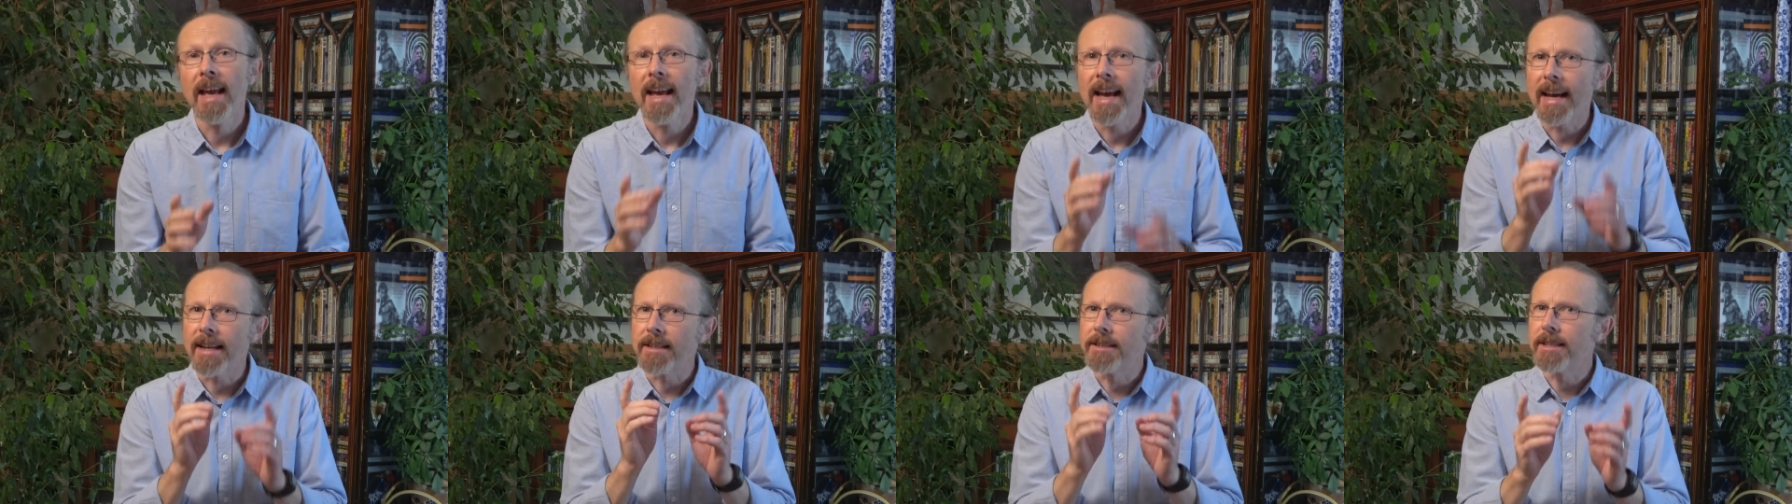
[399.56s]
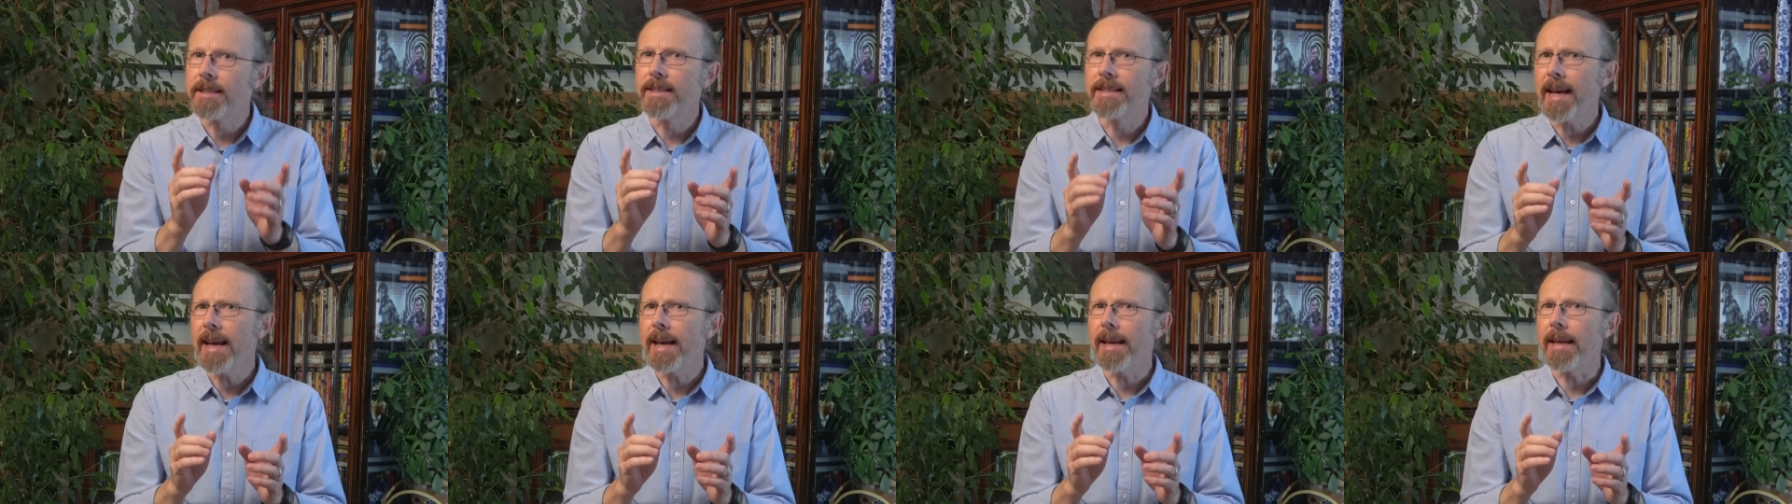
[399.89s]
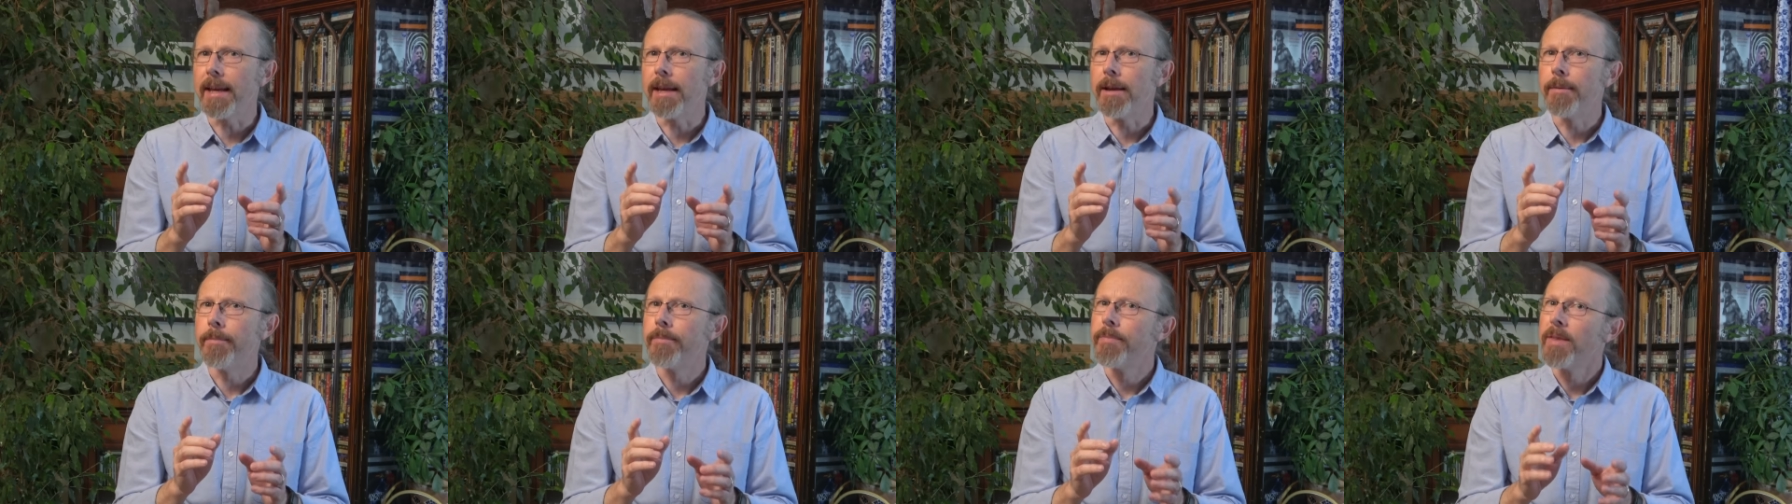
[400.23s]
And
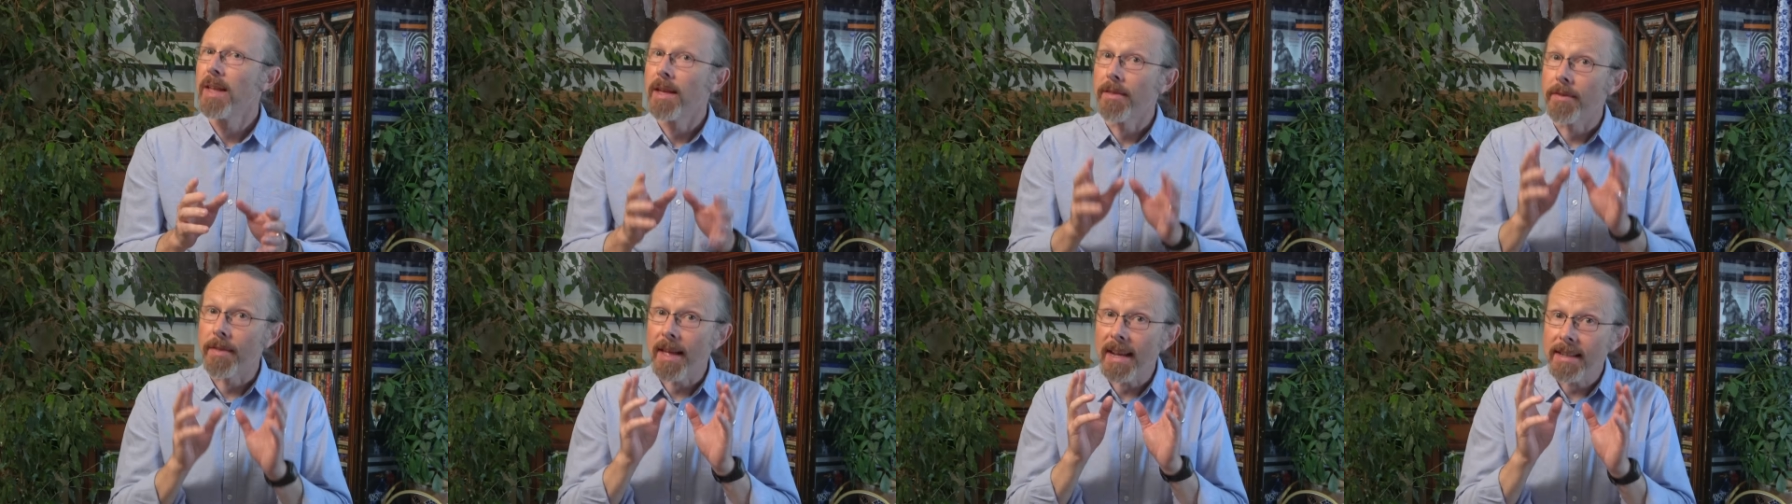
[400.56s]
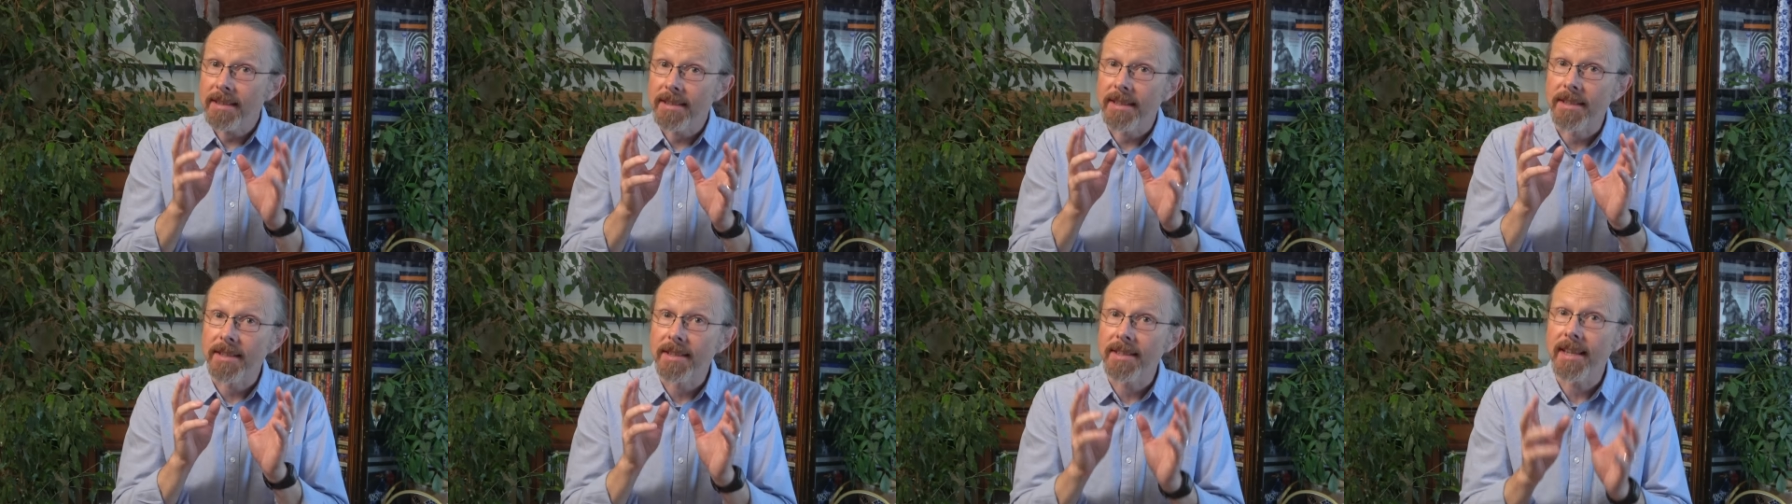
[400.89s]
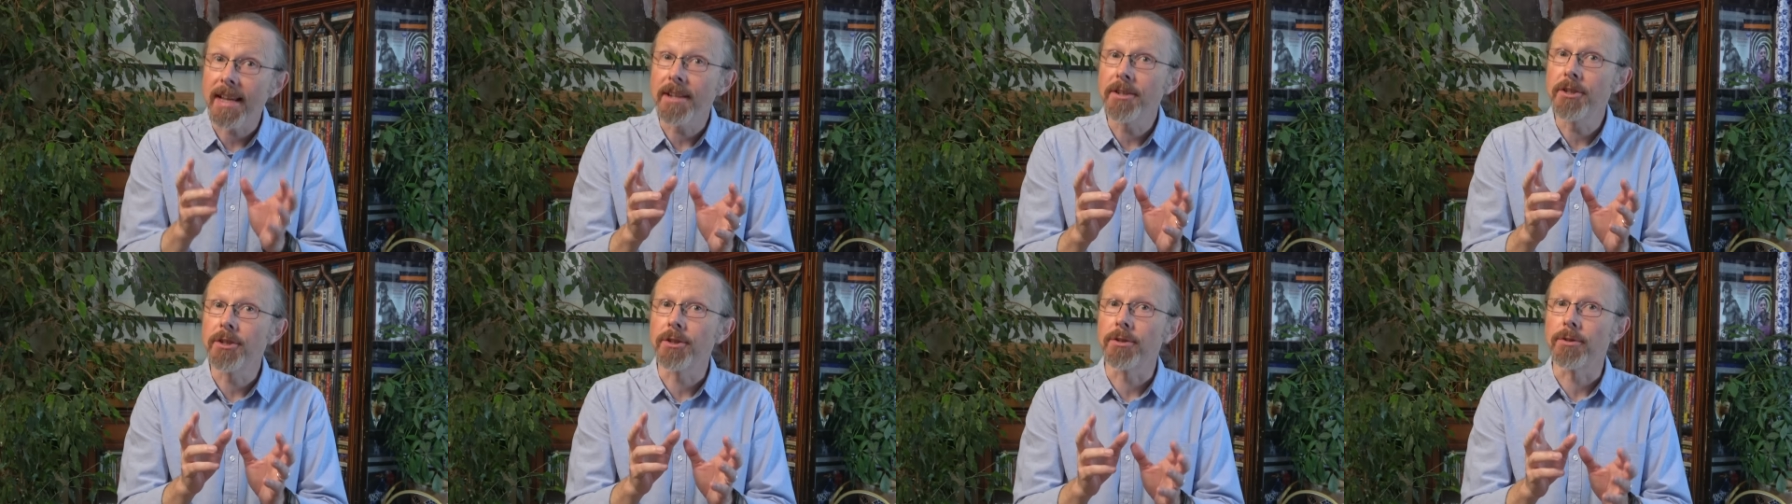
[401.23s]
today, that's
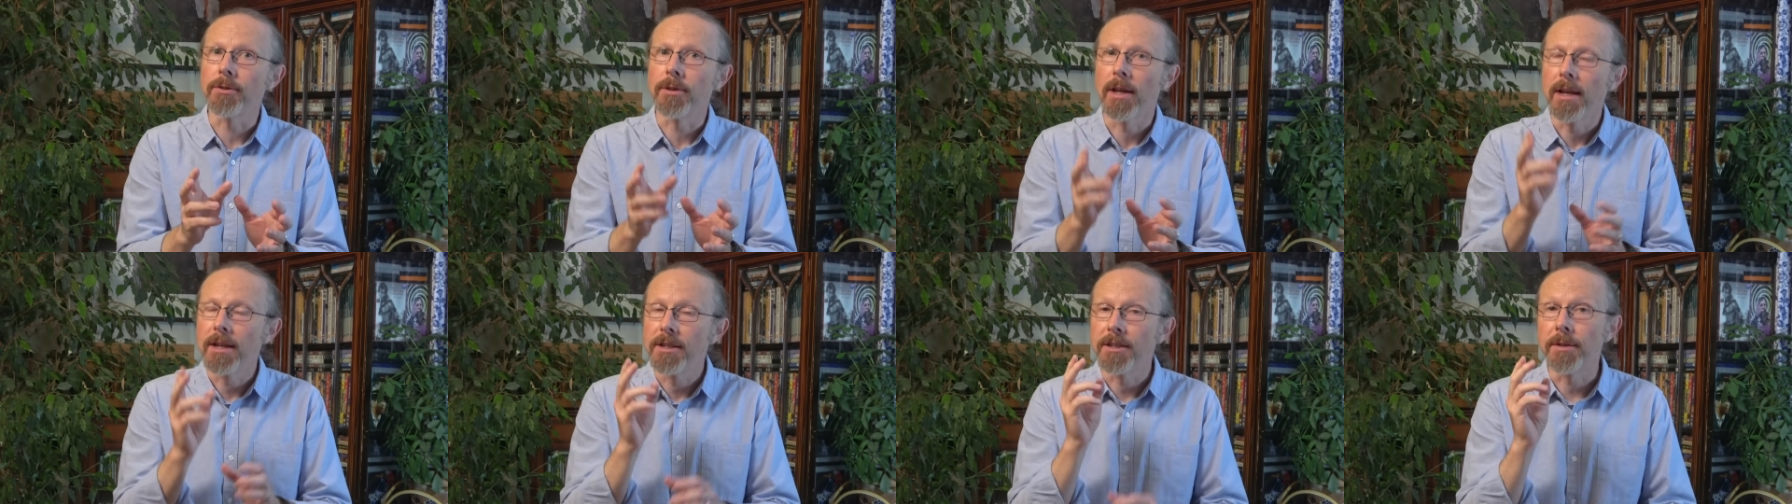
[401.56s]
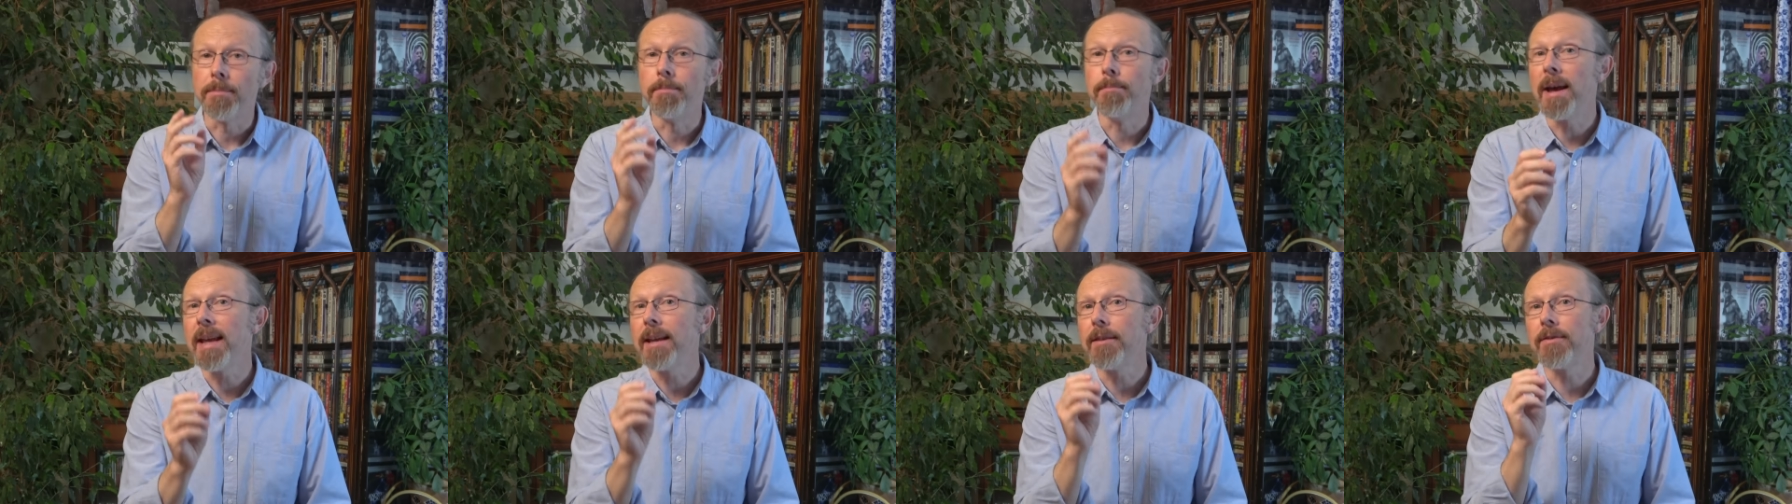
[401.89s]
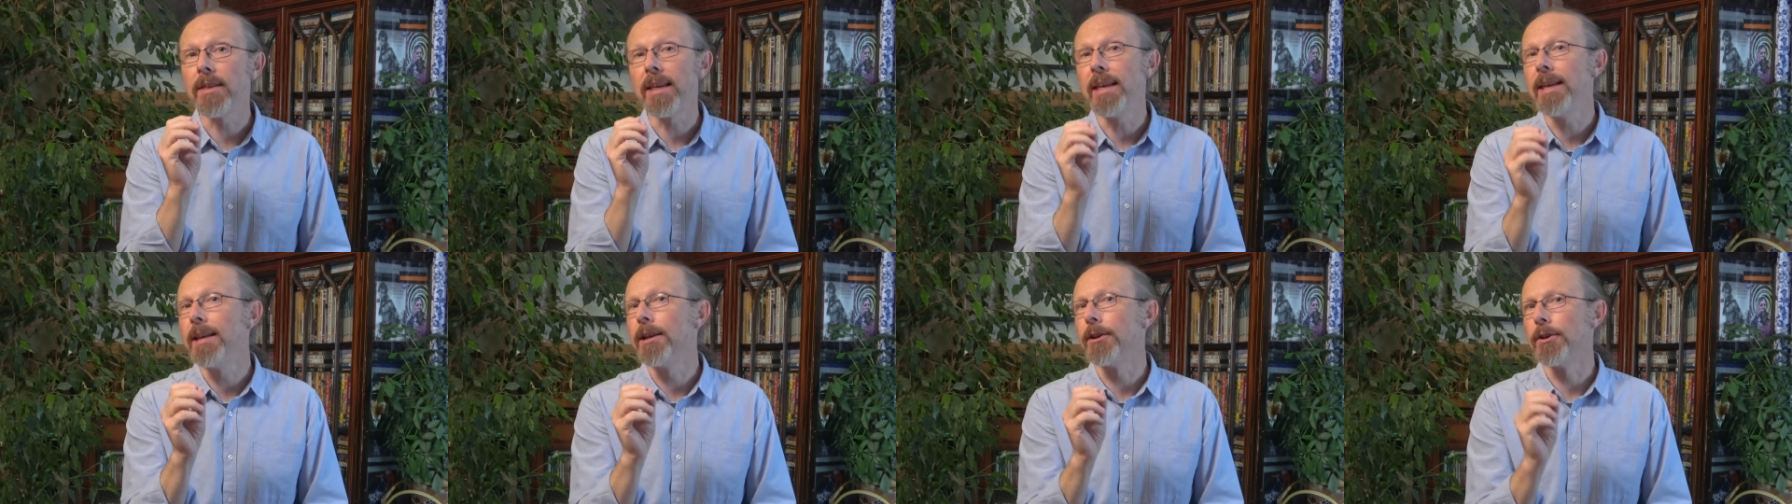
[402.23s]
essential to make
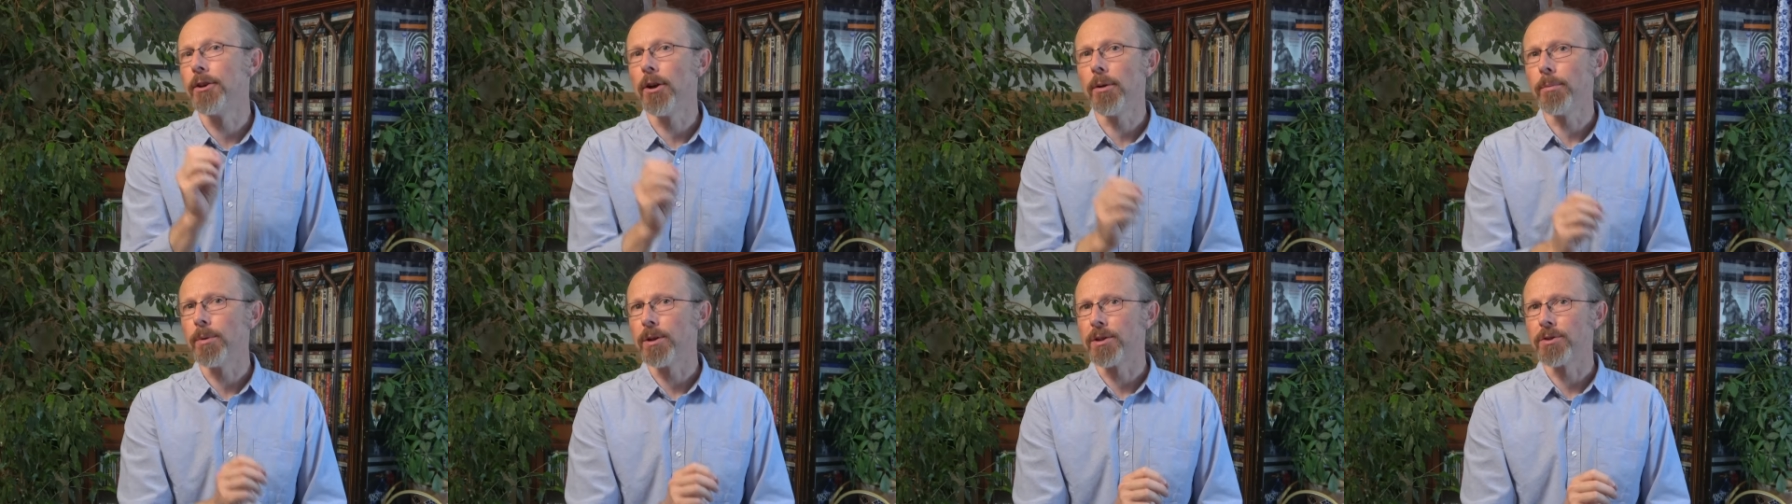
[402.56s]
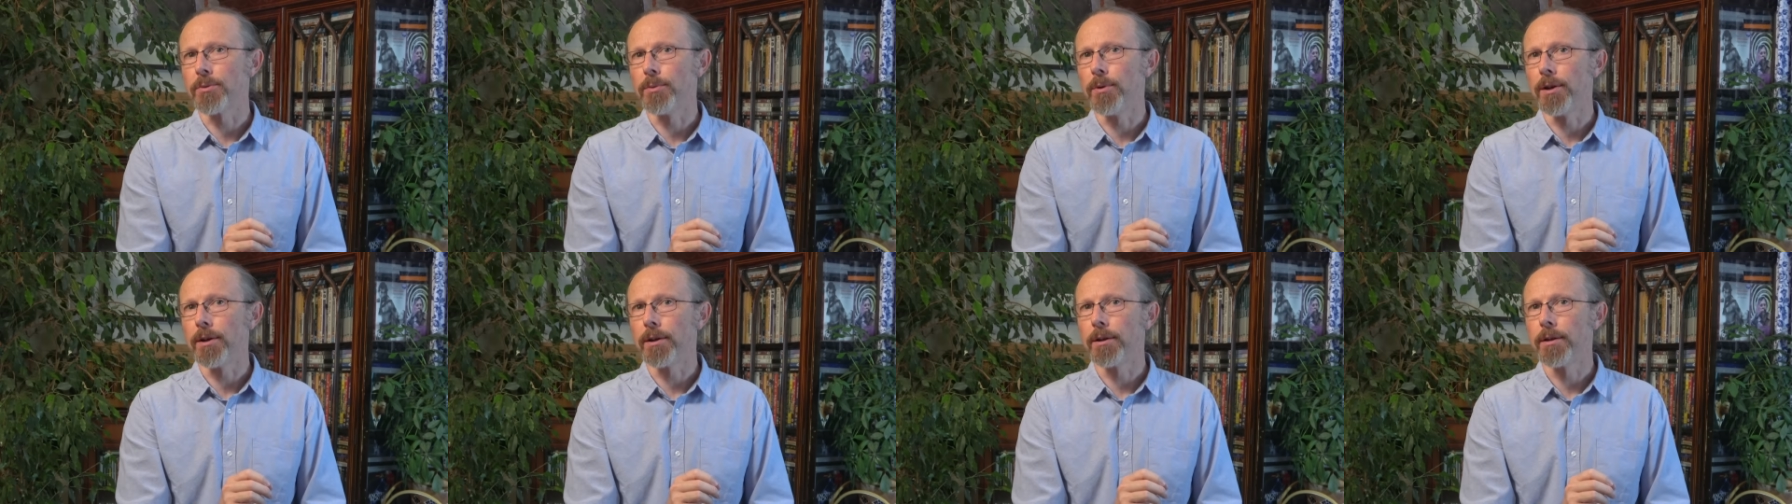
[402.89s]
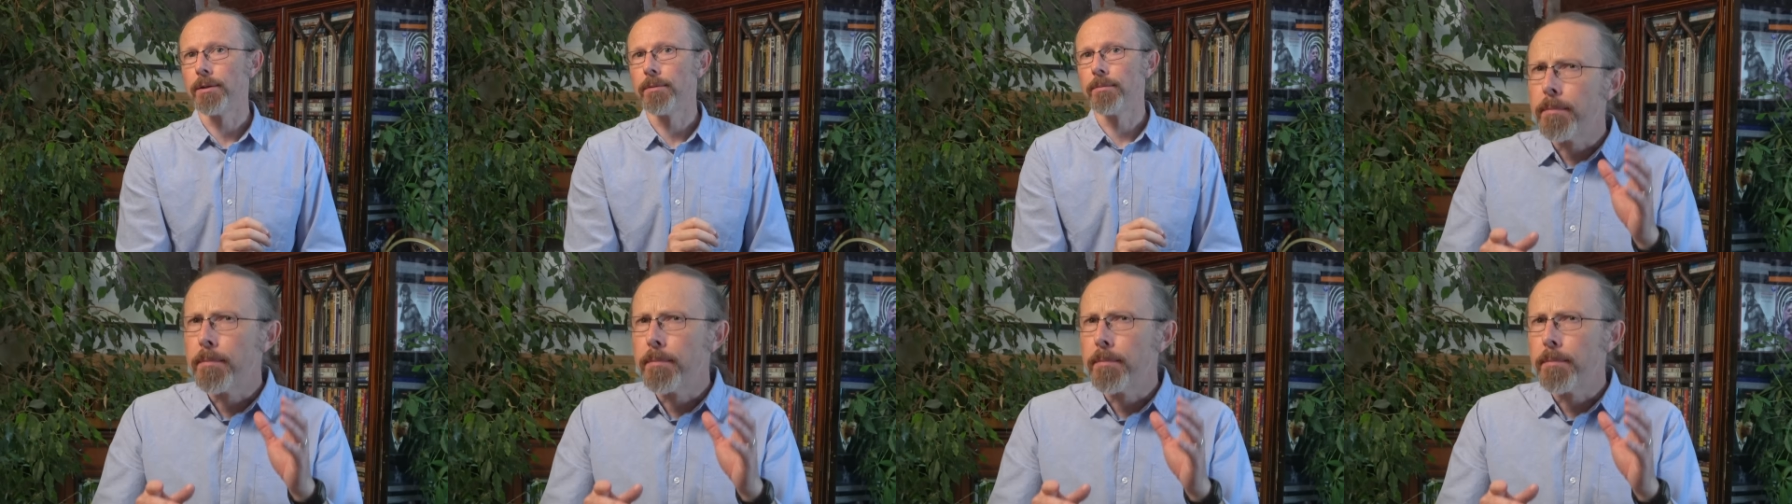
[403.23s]
the economics work.